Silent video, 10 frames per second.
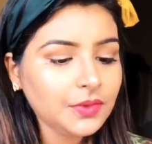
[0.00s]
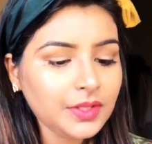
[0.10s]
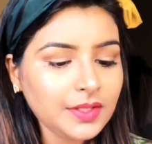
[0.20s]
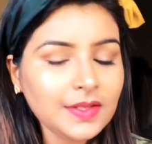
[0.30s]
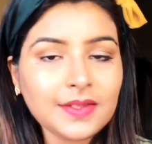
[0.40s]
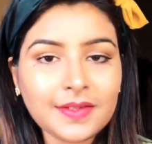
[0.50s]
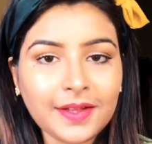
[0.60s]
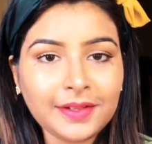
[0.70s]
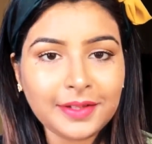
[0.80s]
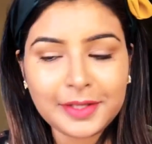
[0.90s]
So this is
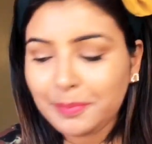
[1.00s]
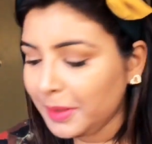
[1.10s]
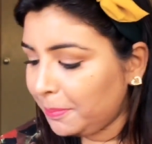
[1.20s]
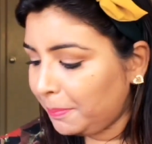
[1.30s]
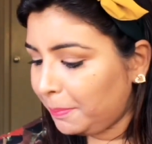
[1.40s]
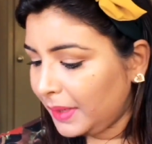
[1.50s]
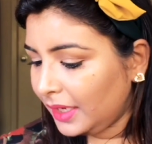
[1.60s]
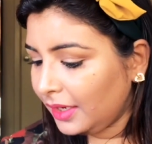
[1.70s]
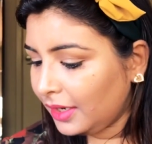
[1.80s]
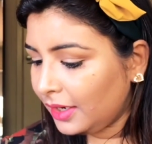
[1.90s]
a little bit
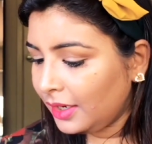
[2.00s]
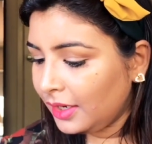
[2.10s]
pink